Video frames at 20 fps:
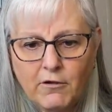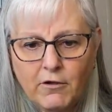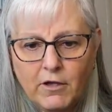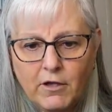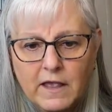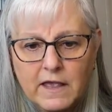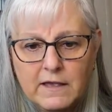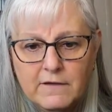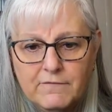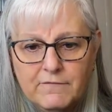
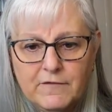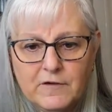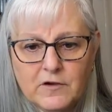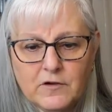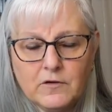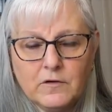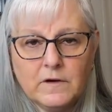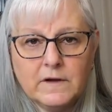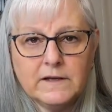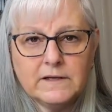If you're
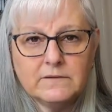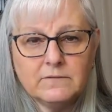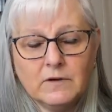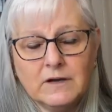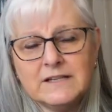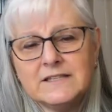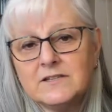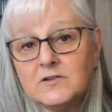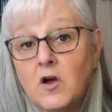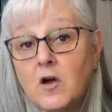going,
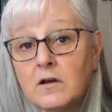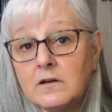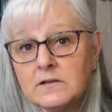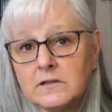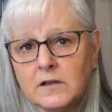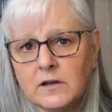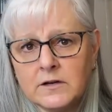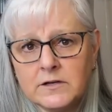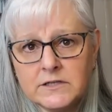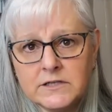well, it's not as
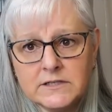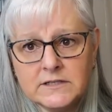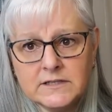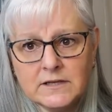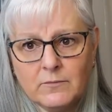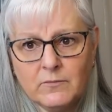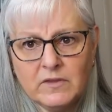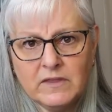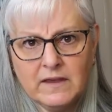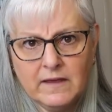large as
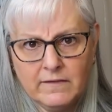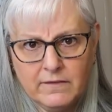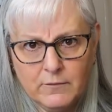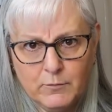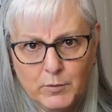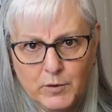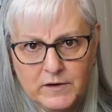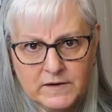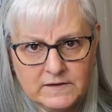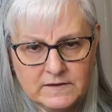some of the other
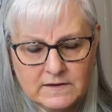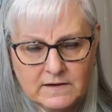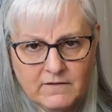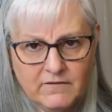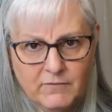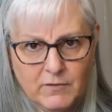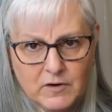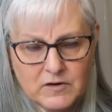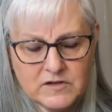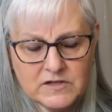prints
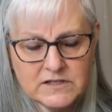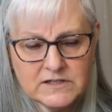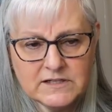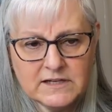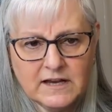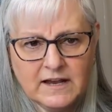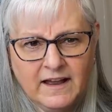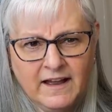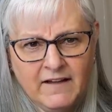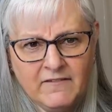I've purchased.
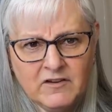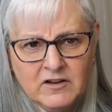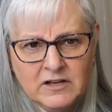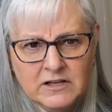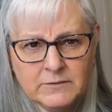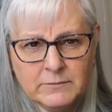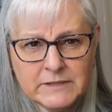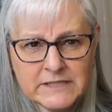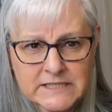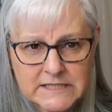I have a
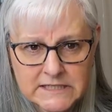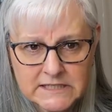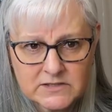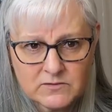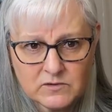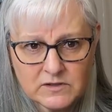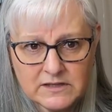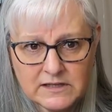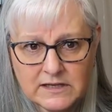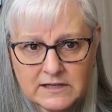hibiscus
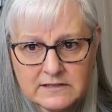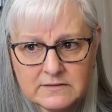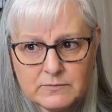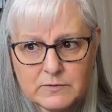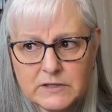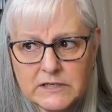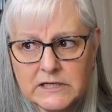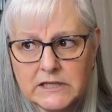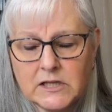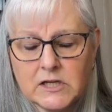one that's
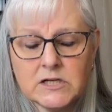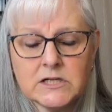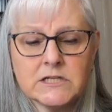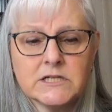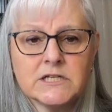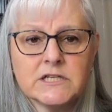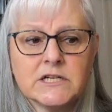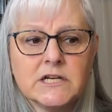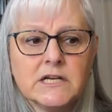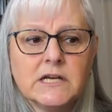pretty
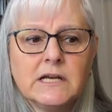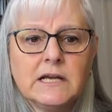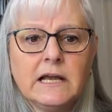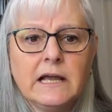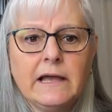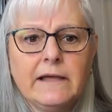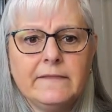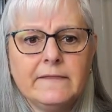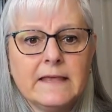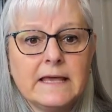large,
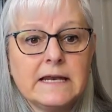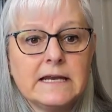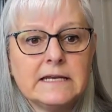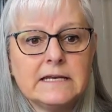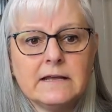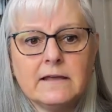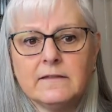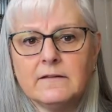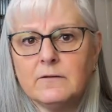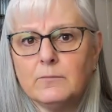and then
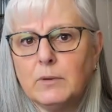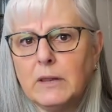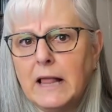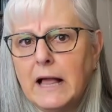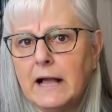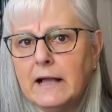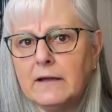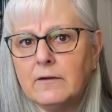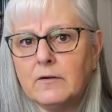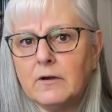another
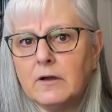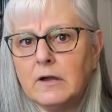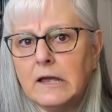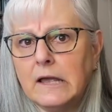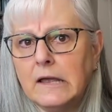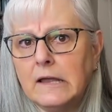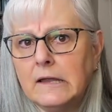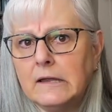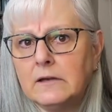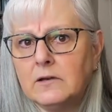black
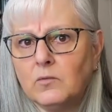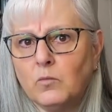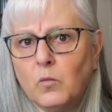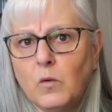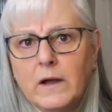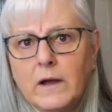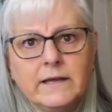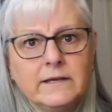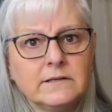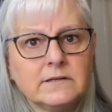and
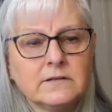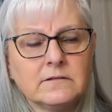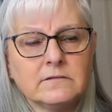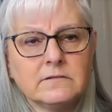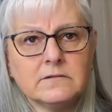white.